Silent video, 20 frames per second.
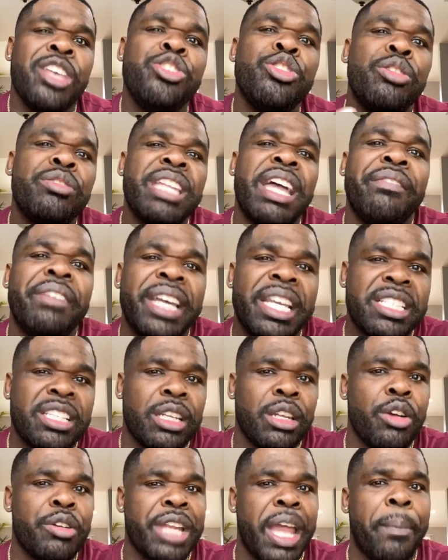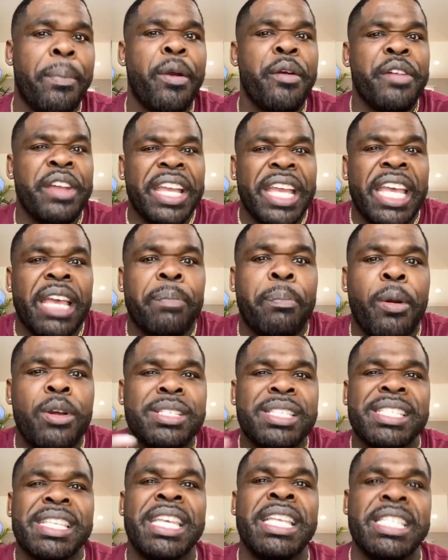you'll never get to learn that
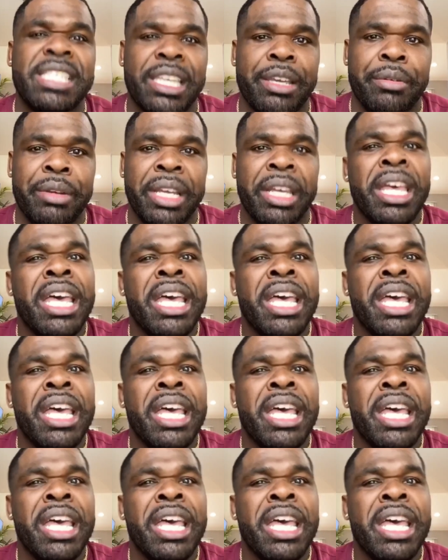person's interior.